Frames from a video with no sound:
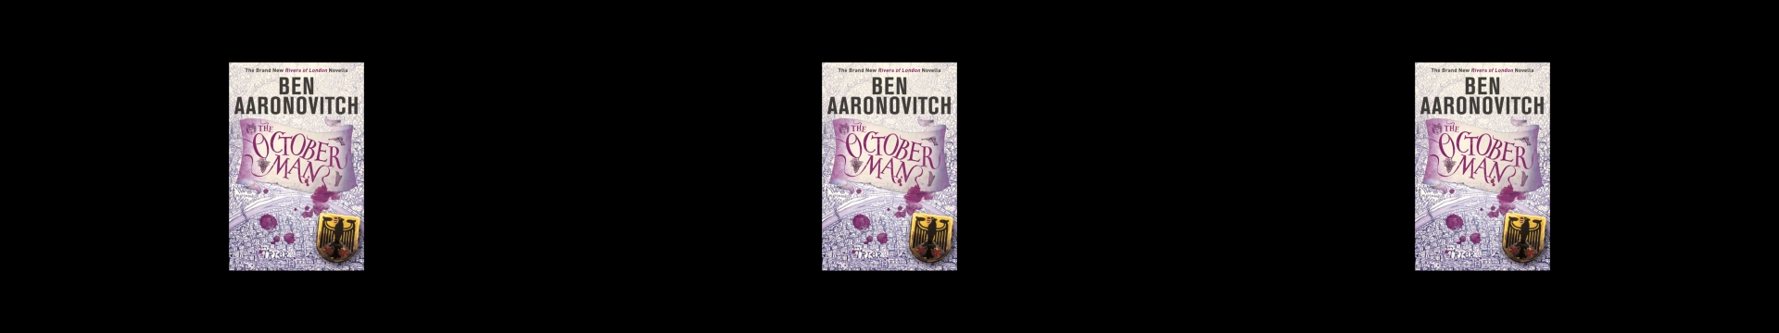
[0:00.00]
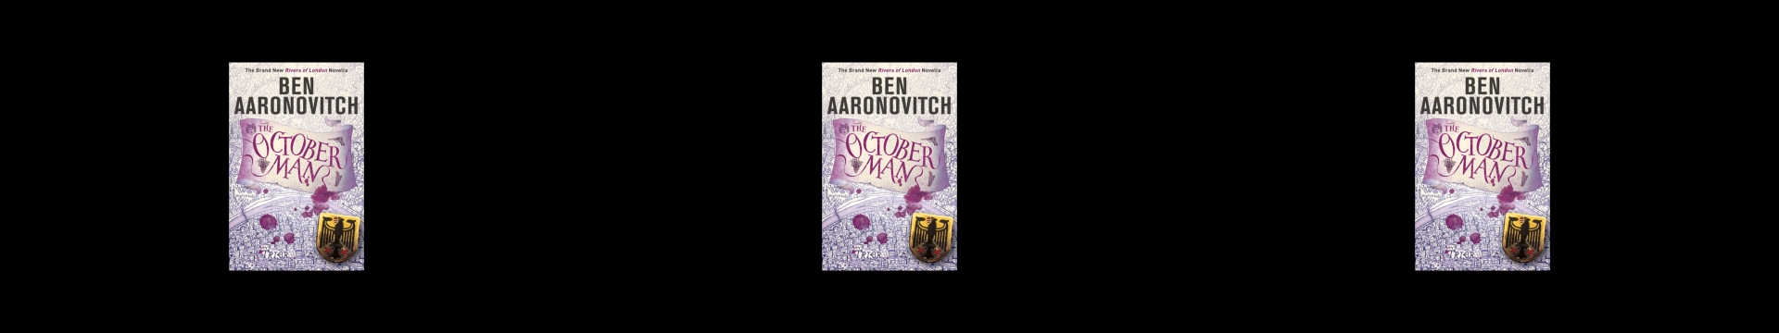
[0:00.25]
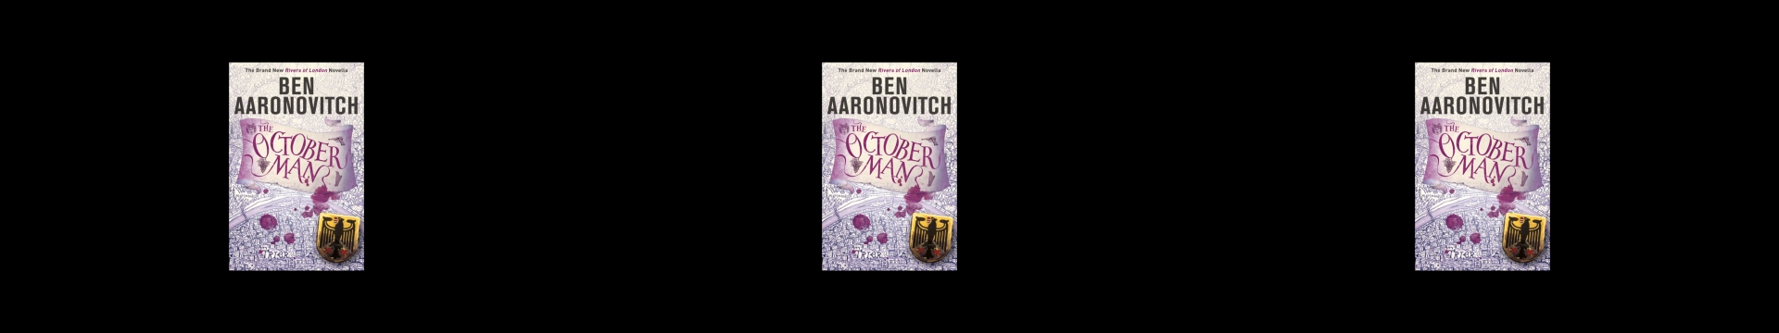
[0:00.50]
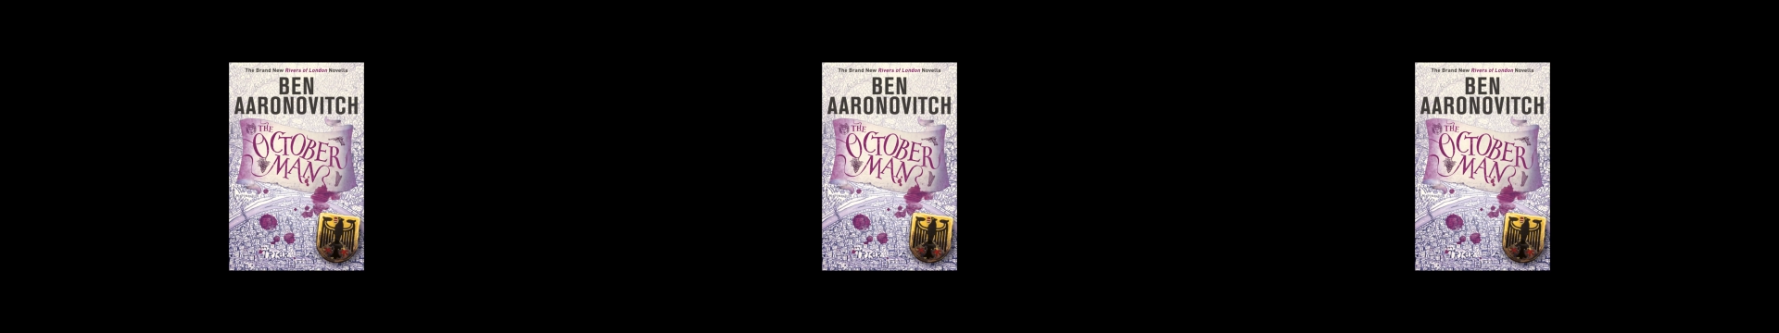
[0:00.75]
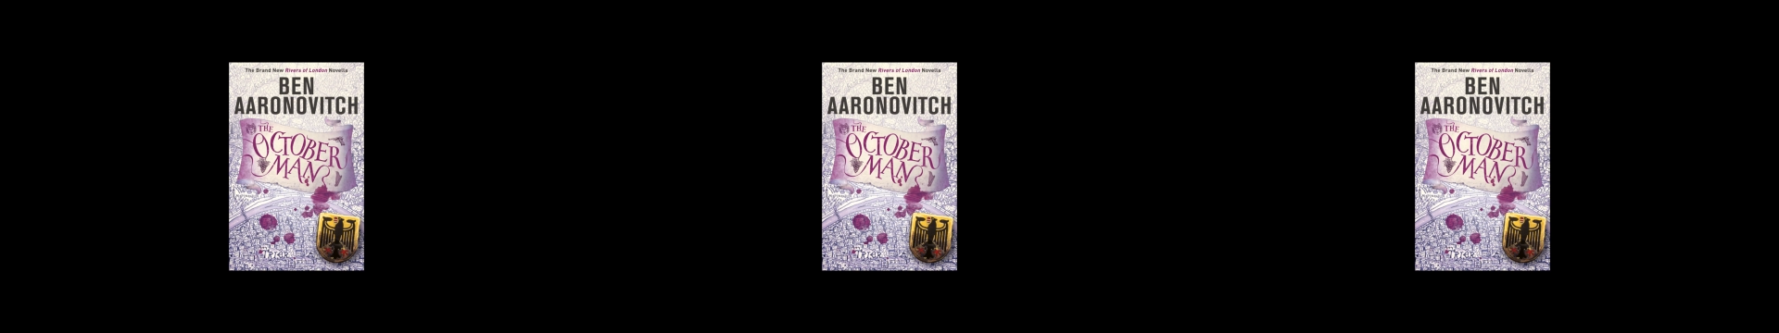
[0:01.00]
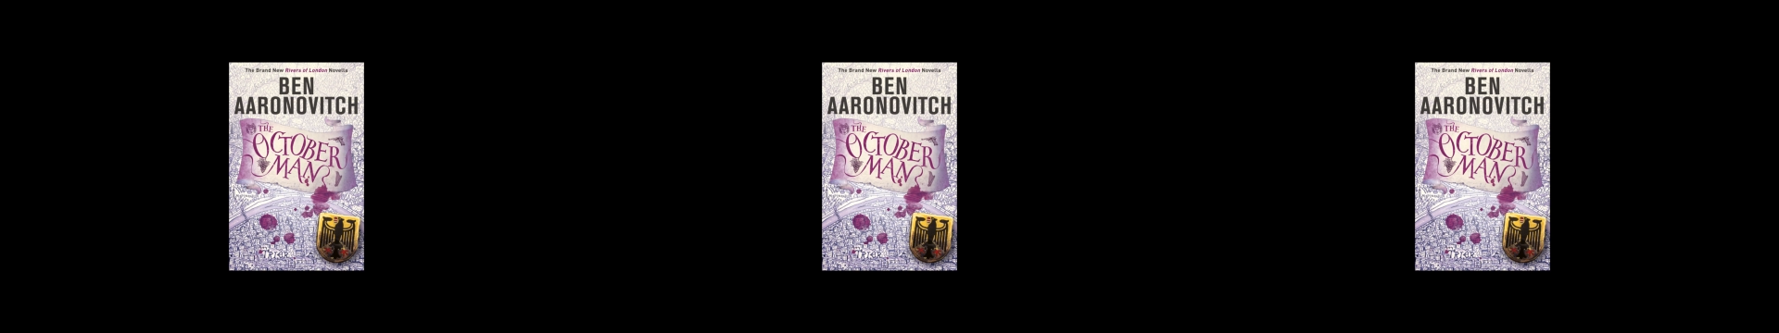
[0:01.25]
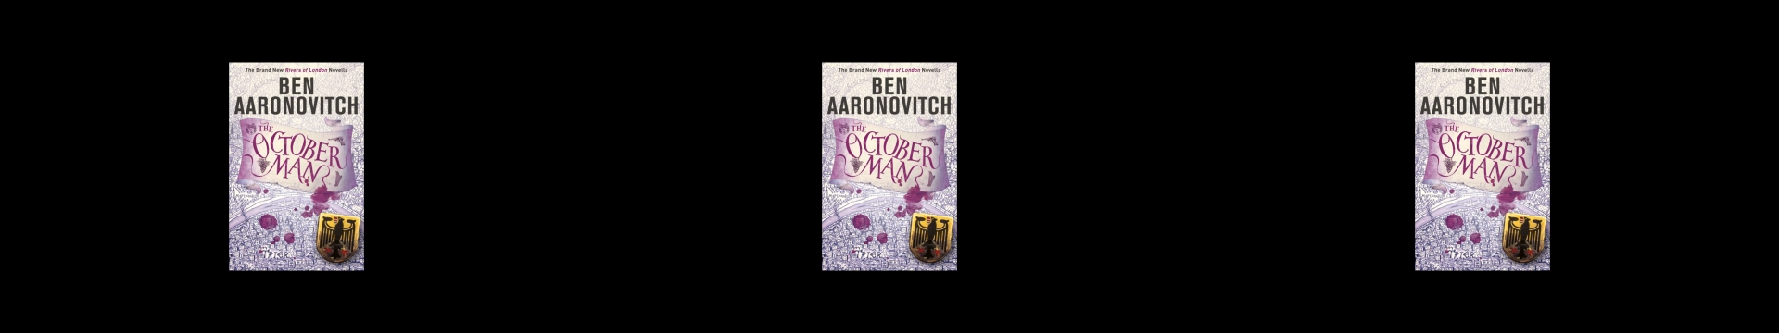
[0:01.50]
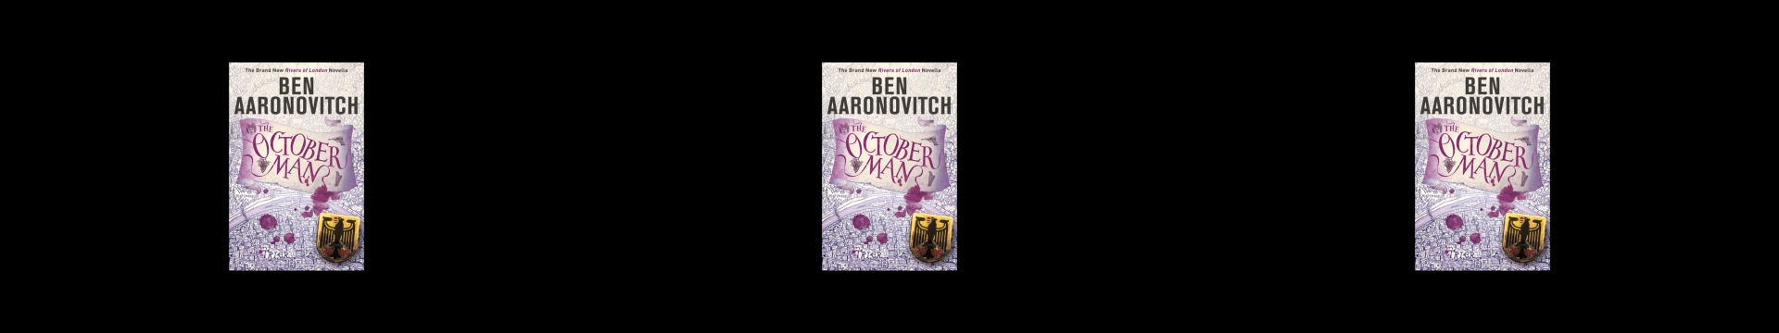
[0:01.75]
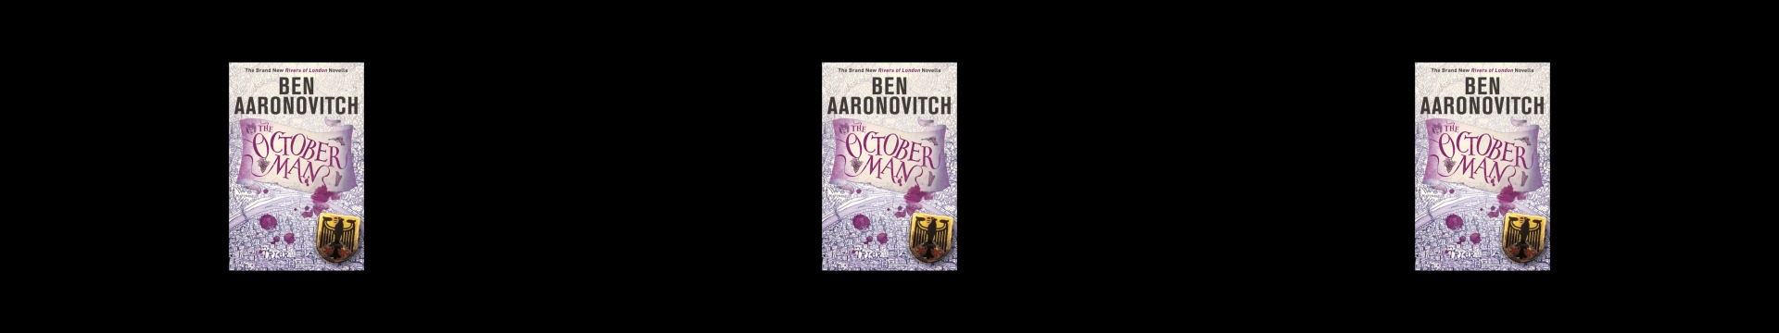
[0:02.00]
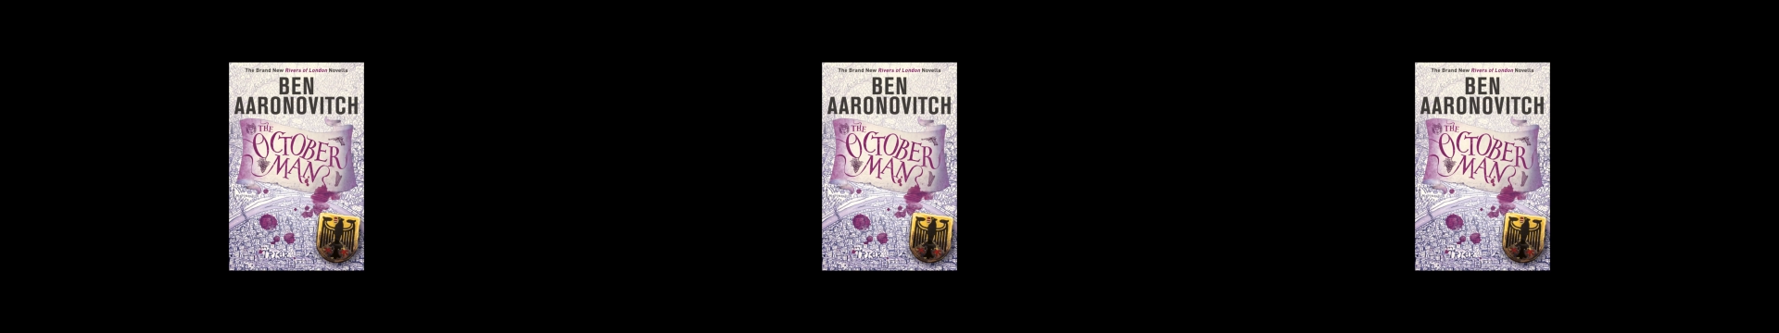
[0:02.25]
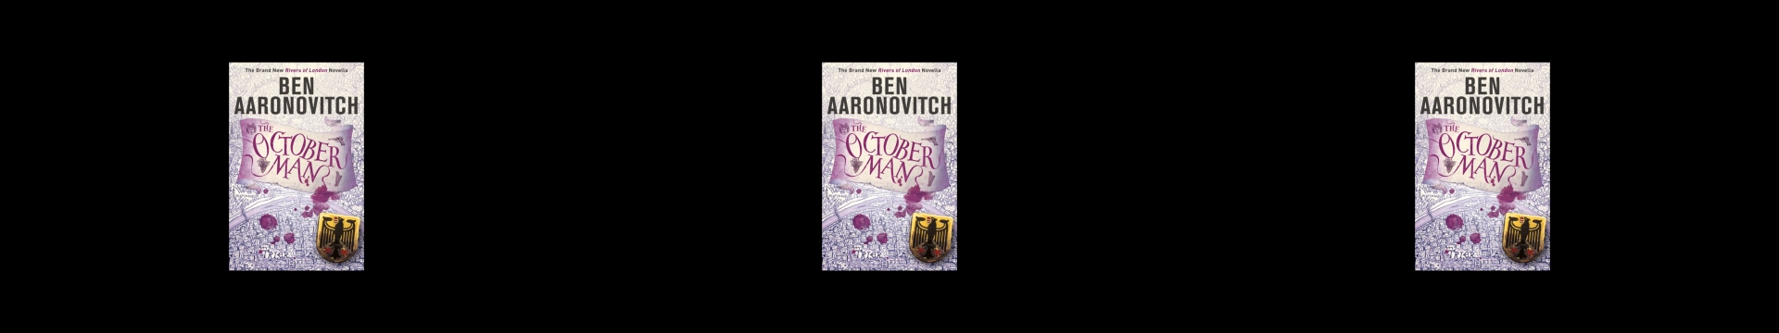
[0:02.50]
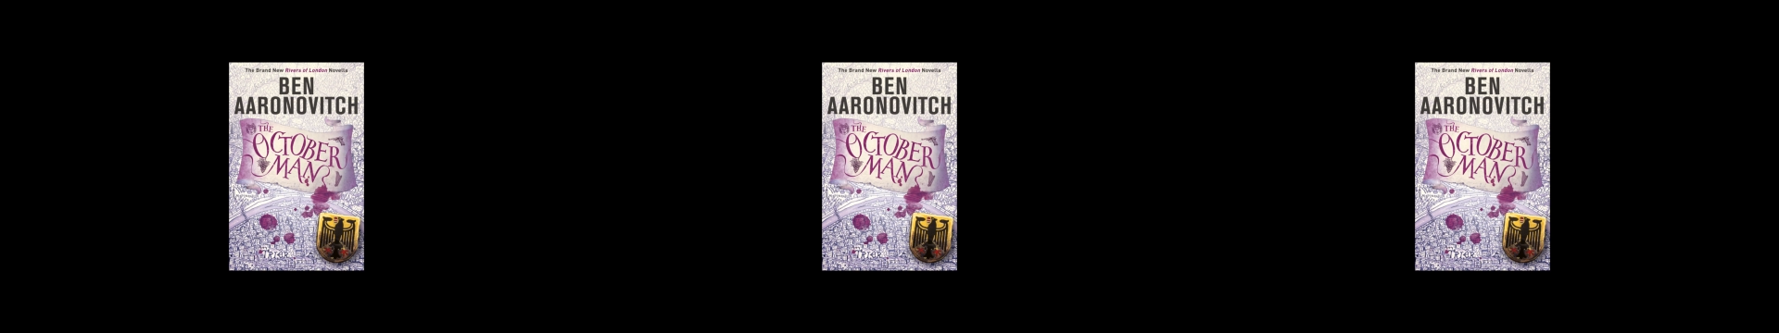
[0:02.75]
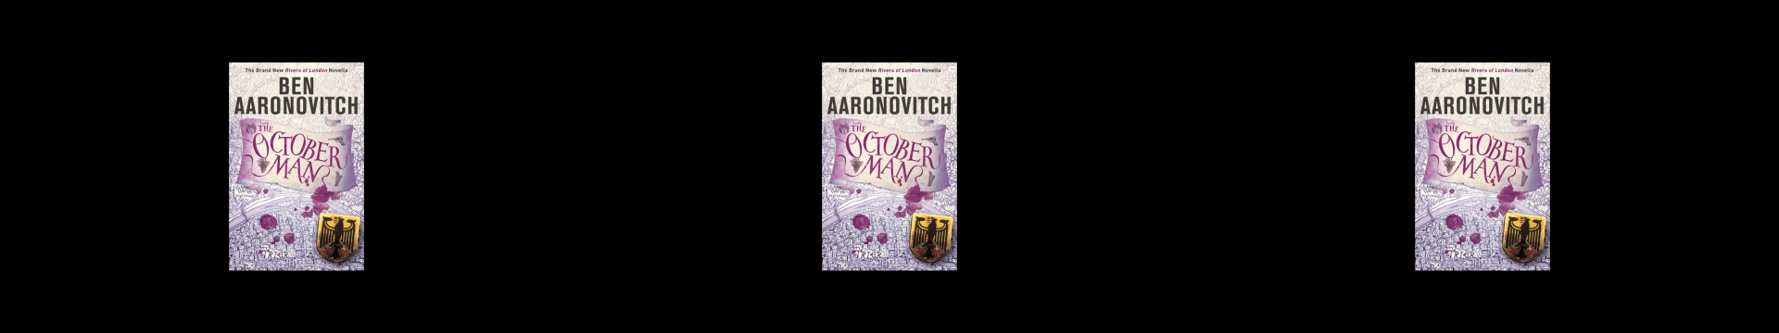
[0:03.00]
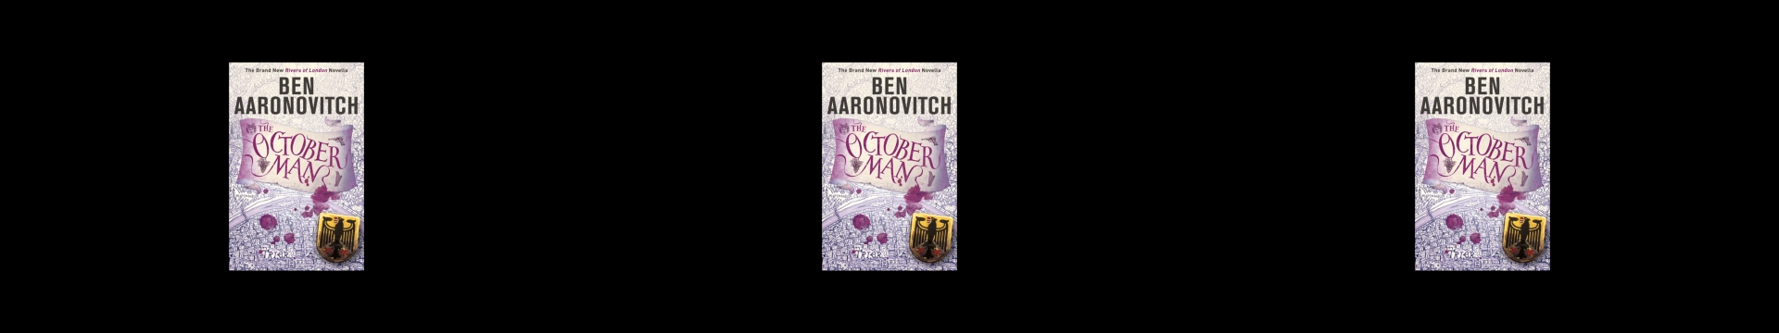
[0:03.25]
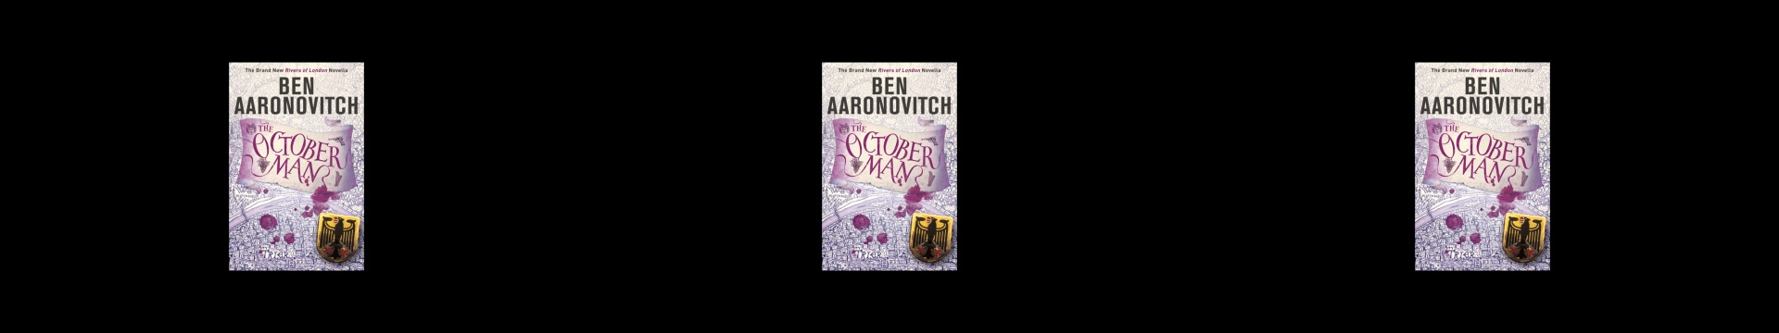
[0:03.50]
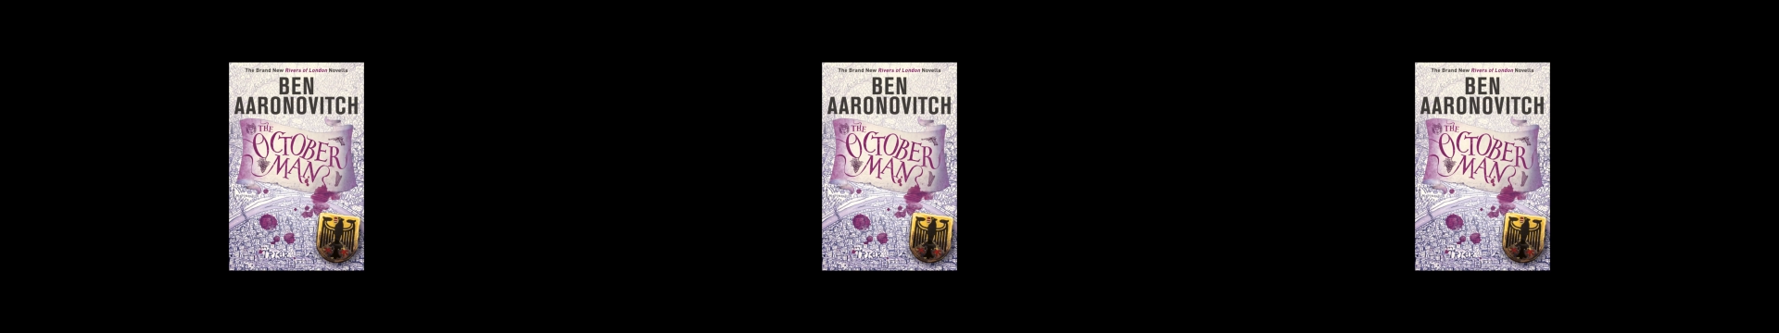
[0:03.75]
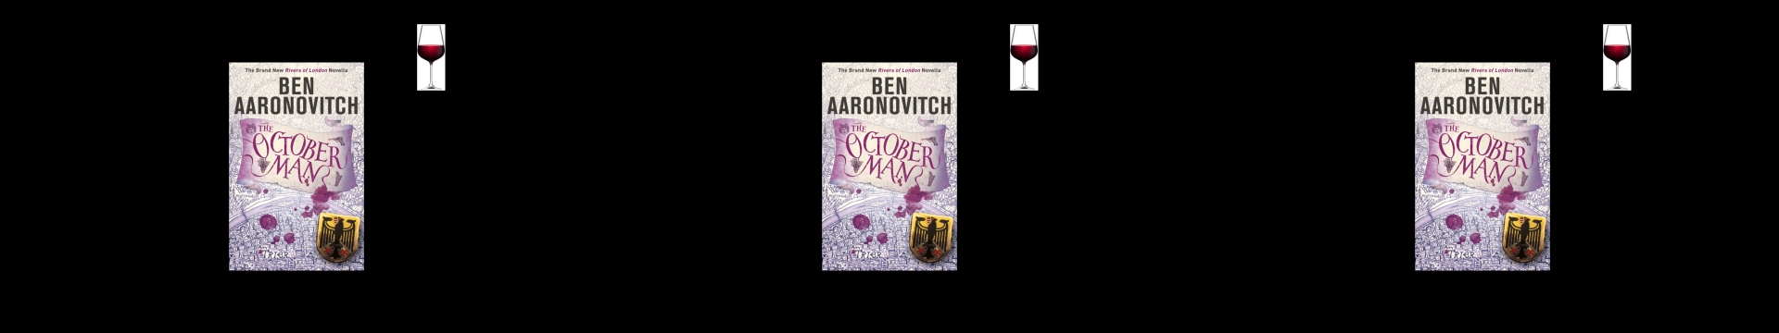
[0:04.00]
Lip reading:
No face is visible, so there are no lips to read.